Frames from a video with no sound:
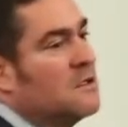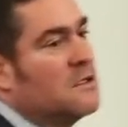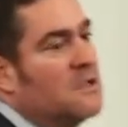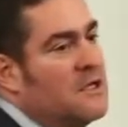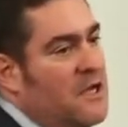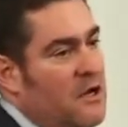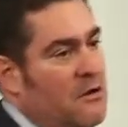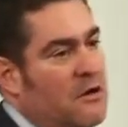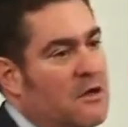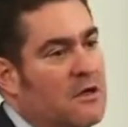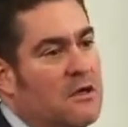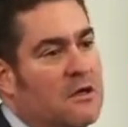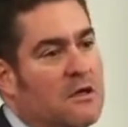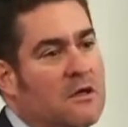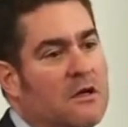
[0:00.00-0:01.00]
Now,
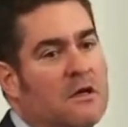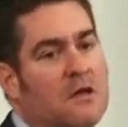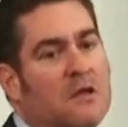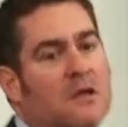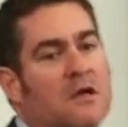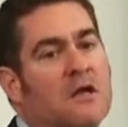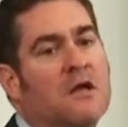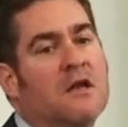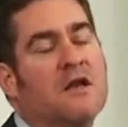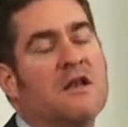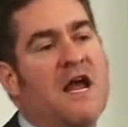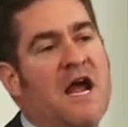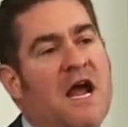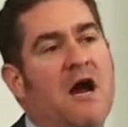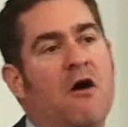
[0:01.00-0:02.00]

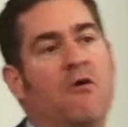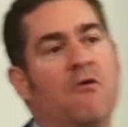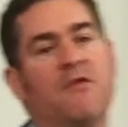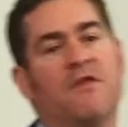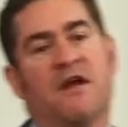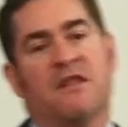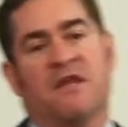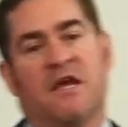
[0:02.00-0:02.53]
now that